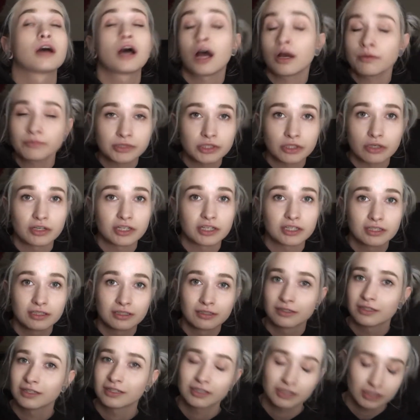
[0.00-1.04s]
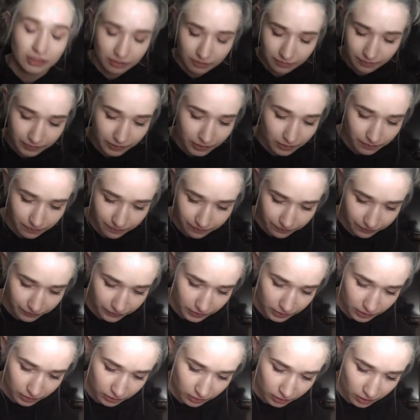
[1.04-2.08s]
I'm sorry.
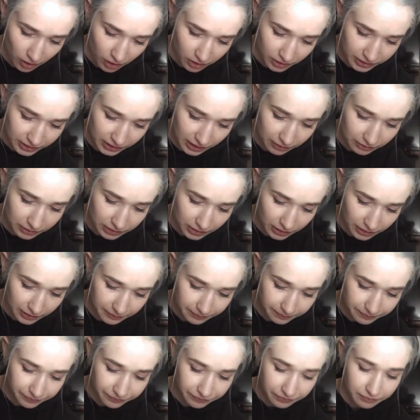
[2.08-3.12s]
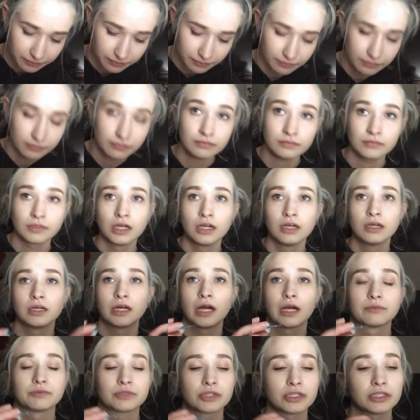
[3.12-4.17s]
Dog is outside. I'm